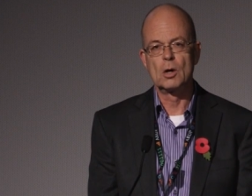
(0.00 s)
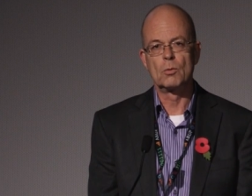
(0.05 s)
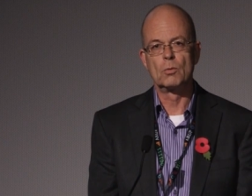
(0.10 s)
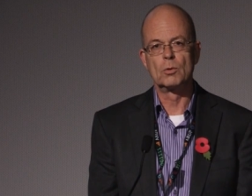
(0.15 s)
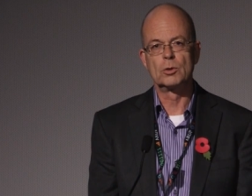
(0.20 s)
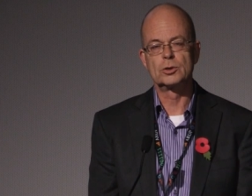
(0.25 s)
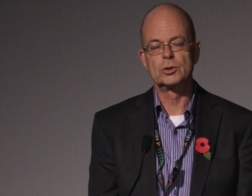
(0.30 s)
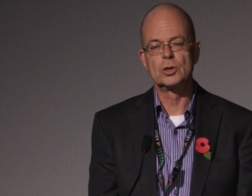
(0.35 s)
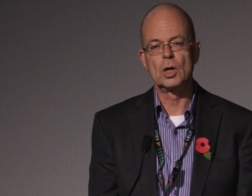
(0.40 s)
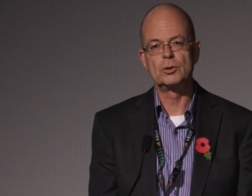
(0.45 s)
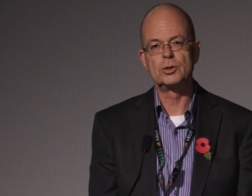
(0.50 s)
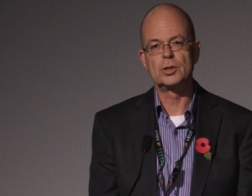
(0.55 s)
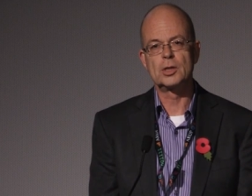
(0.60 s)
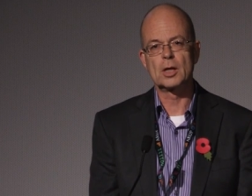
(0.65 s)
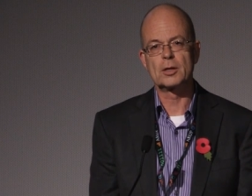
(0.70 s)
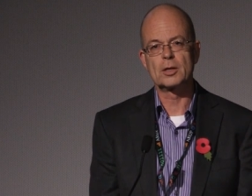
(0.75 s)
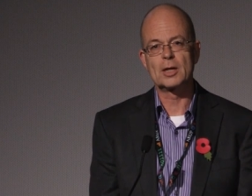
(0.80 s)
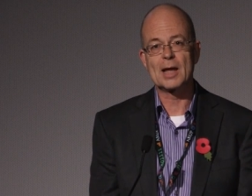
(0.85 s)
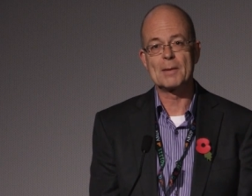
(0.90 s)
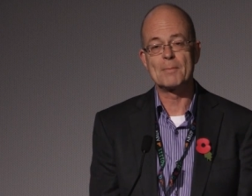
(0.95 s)
was noted the
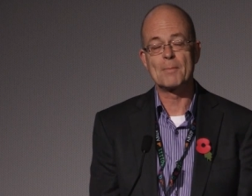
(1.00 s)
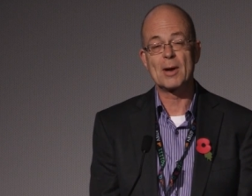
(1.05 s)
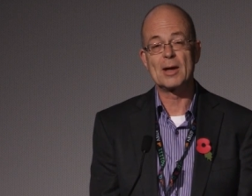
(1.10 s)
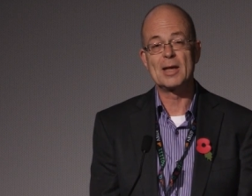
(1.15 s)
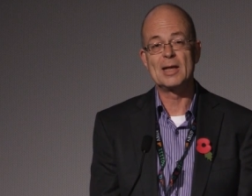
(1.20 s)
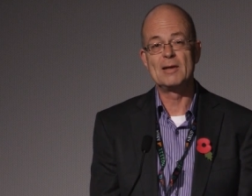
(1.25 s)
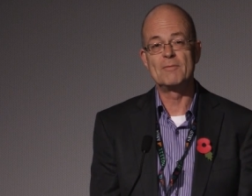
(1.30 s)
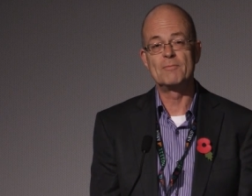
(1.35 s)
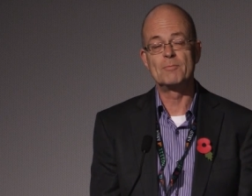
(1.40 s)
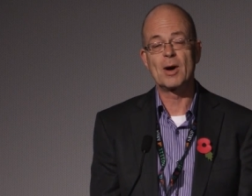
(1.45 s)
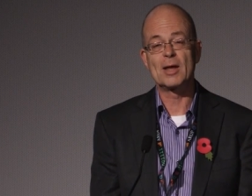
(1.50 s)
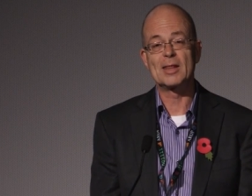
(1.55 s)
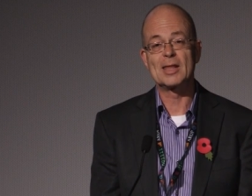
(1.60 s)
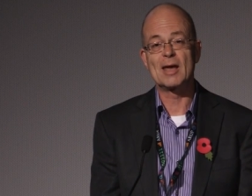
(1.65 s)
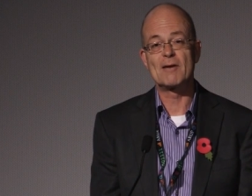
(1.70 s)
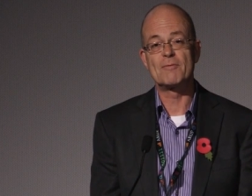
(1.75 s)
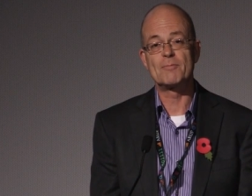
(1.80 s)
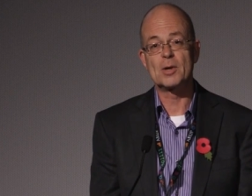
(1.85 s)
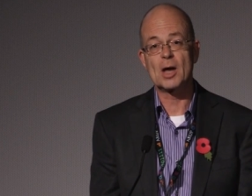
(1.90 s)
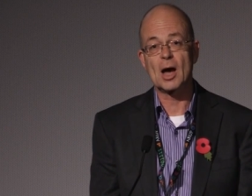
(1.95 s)
other day, even by the
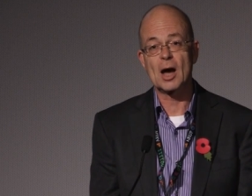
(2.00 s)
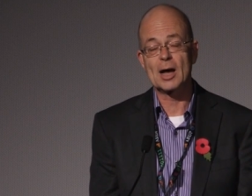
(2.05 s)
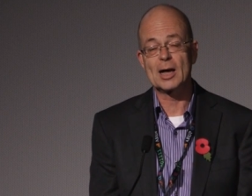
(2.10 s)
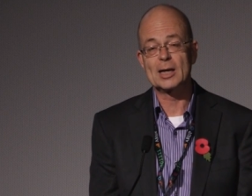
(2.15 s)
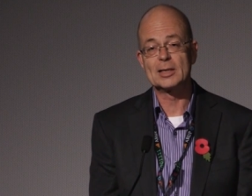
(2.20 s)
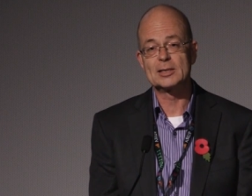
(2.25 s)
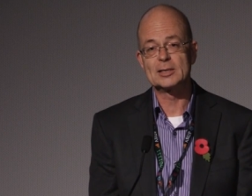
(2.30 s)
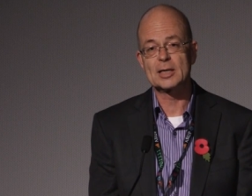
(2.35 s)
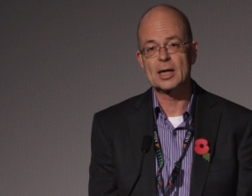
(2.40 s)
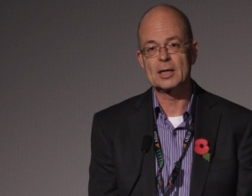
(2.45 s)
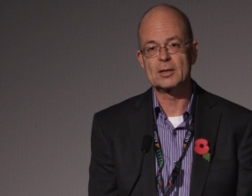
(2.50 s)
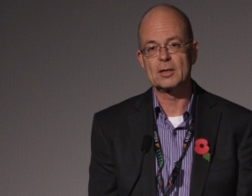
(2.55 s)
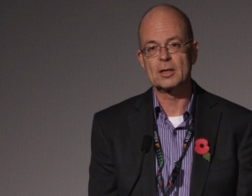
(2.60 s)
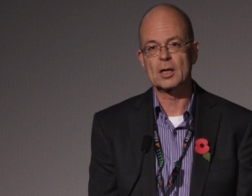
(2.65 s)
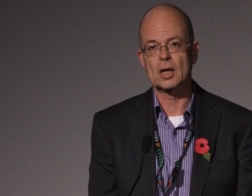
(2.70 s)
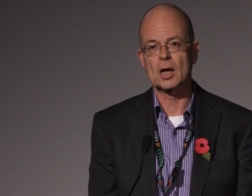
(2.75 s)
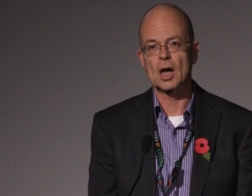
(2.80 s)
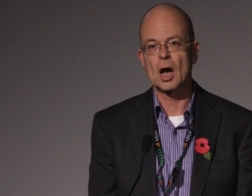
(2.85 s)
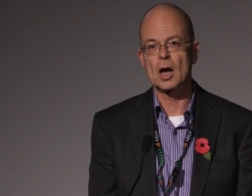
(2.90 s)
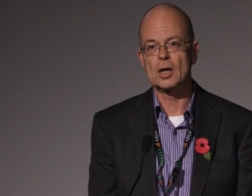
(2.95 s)
FBI, saying that
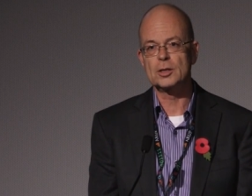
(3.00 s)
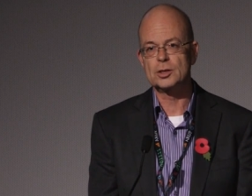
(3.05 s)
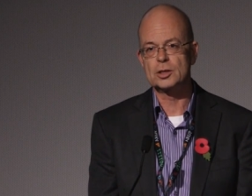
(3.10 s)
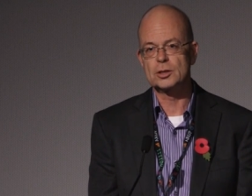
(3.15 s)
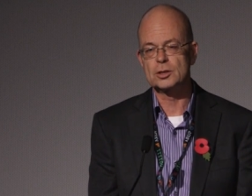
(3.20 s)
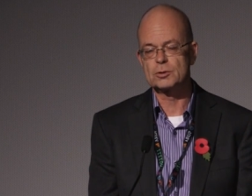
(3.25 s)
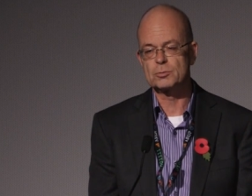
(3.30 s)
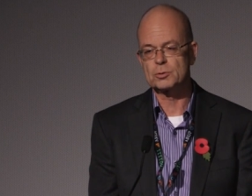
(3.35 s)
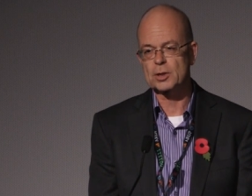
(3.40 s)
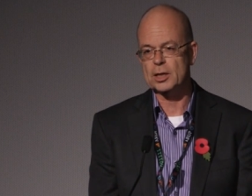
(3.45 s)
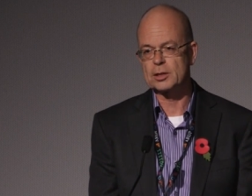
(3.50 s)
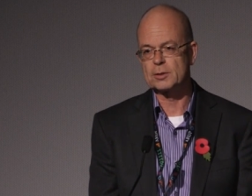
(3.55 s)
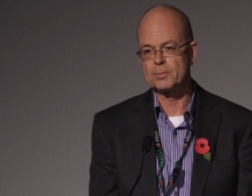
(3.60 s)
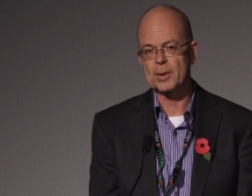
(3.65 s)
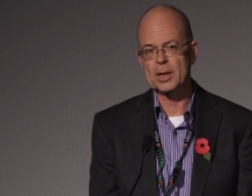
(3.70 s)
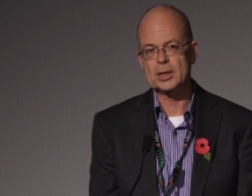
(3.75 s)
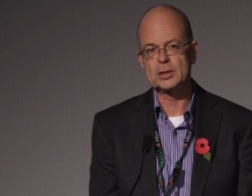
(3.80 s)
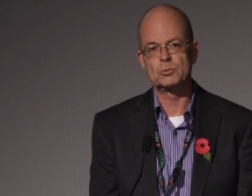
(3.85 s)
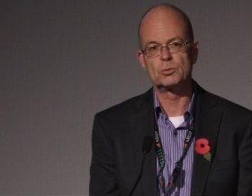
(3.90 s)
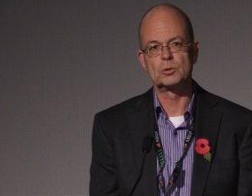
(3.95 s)
the Guardian's
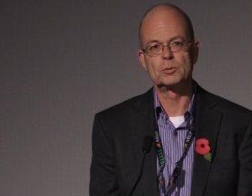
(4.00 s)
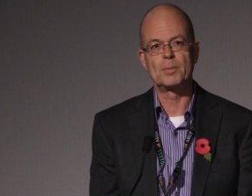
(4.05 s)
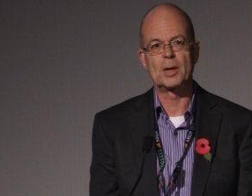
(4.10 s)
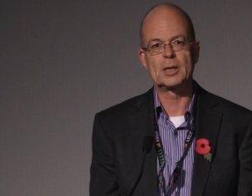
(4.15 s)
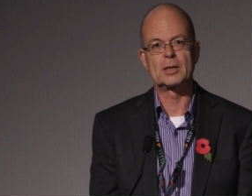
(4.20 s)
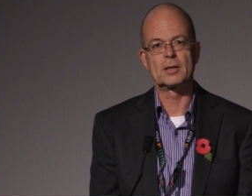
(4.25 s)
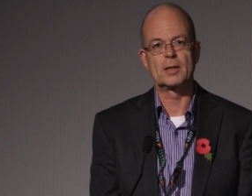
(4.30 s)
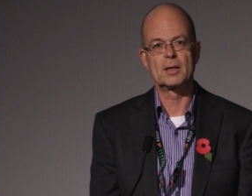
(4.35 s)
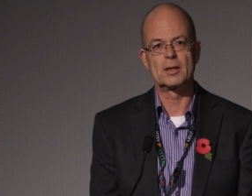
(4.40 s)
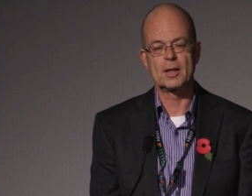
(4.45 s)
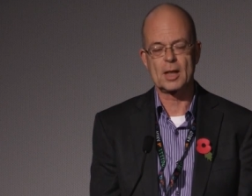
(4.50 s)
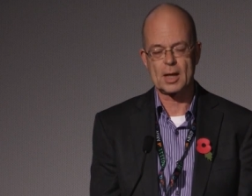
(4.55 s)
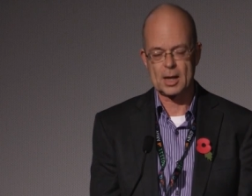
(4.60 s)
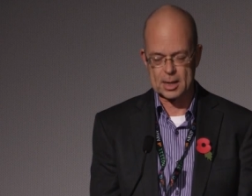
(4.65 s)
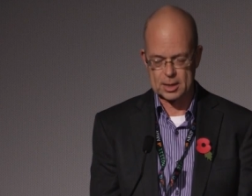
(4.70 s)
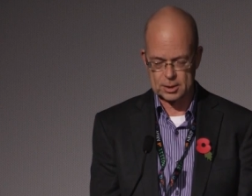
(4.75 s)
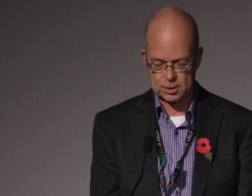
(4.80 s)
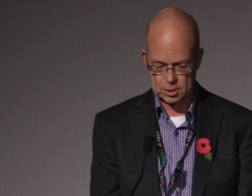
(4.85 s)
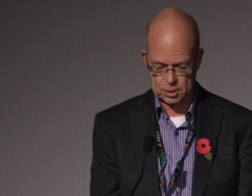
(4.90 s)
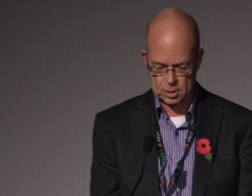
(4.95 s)
database was better than
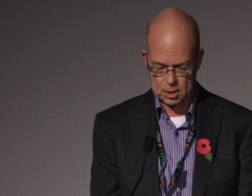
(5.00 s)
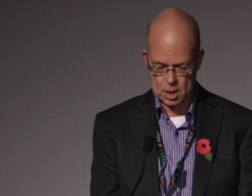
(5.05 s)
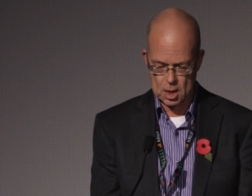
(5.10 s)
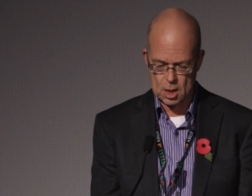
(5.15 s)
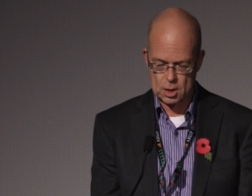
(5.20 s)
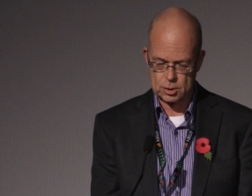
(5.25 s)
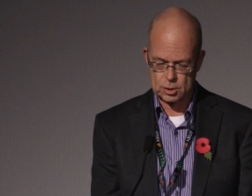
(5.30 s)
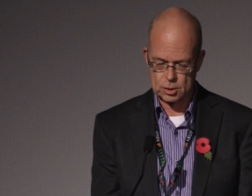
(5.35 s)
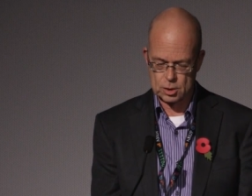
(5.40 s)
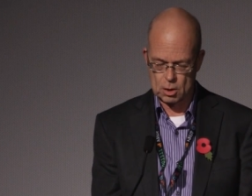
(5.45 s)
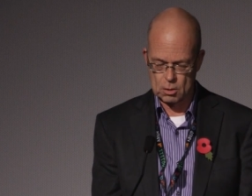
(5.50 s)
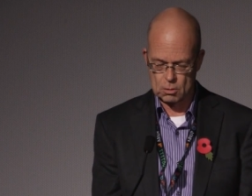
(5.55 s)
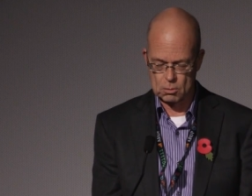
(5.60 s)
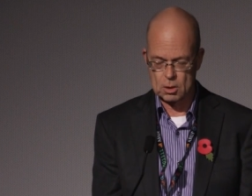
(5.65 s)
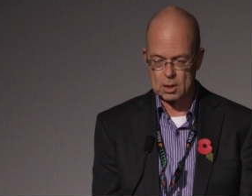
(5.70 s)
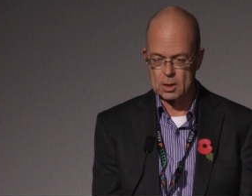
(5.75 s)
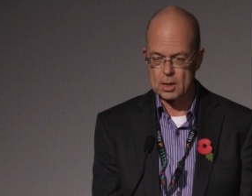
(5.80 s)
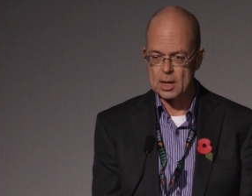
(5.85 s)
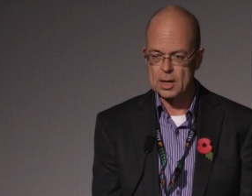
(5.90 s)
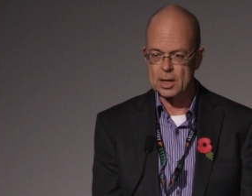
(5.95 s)
theirs. So
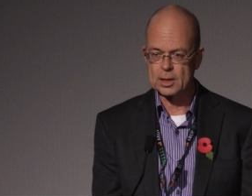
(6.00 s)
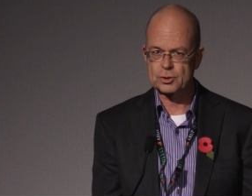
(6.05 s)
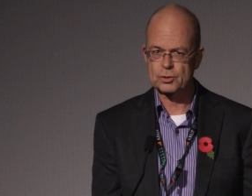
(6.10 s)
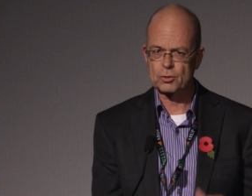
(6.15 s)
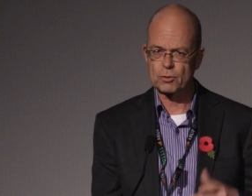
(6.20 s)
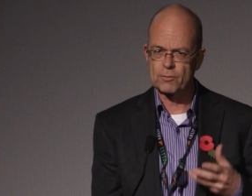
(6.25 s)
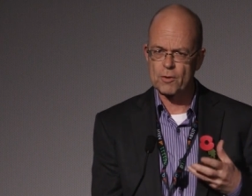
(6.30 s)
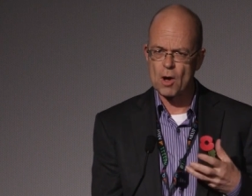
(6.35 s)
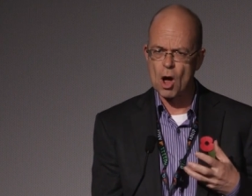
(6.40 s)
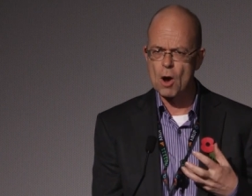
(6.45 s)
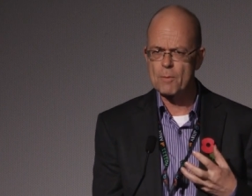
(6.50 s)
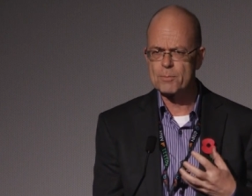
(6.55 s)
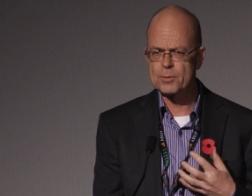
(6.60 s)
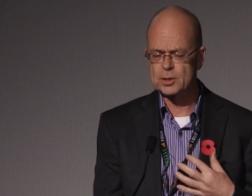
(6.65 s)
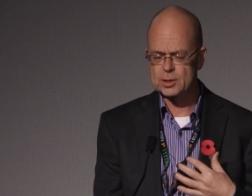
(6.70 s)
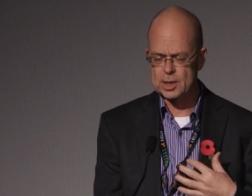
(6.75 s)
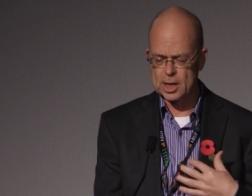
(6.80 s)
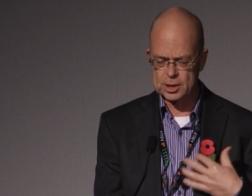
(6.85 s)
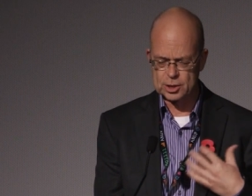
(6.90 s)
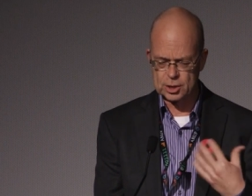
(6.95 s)
it's sort of
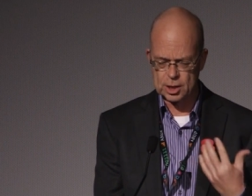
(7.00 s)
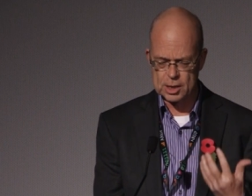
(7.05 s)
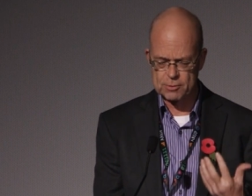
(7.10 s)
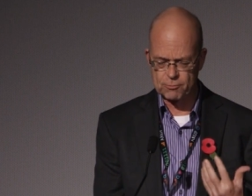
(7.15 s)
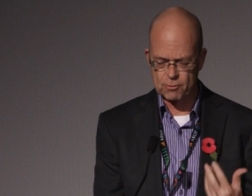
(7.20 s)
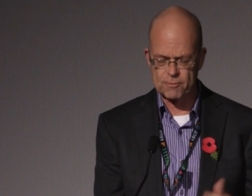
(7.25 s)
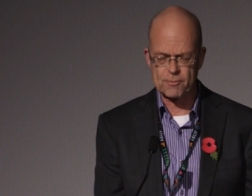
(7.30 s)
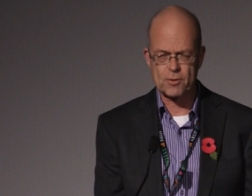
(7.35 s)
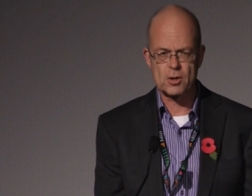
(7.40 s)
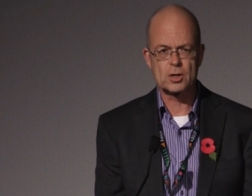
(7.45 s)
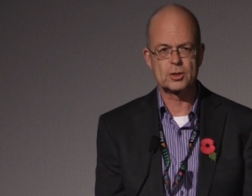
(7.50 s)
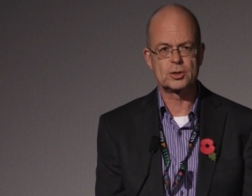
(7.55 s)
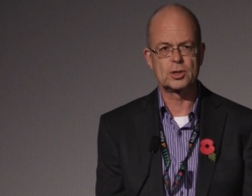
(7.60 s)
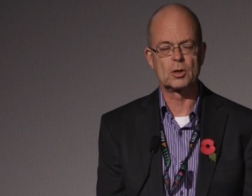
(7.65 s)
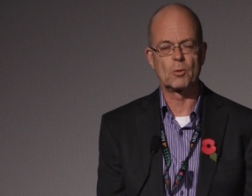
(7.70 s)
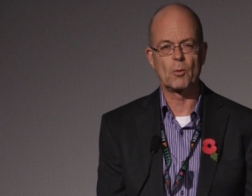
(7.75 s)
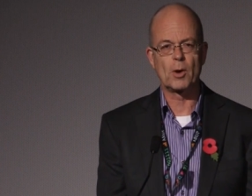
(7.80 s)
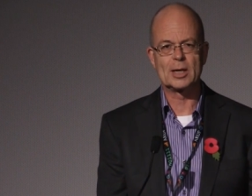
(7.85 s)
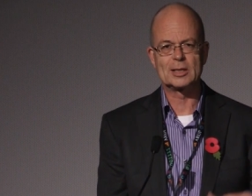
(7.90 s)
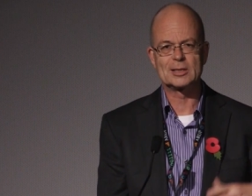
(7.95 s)
open data in reverse,
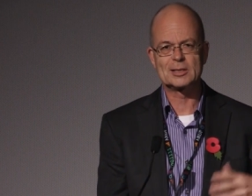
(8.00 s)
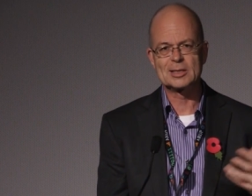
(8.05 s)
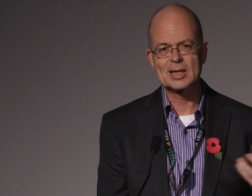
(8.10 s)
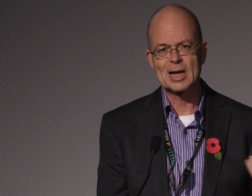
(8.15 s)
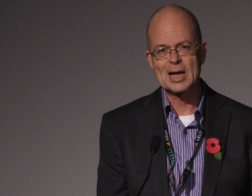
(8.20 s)
in a way.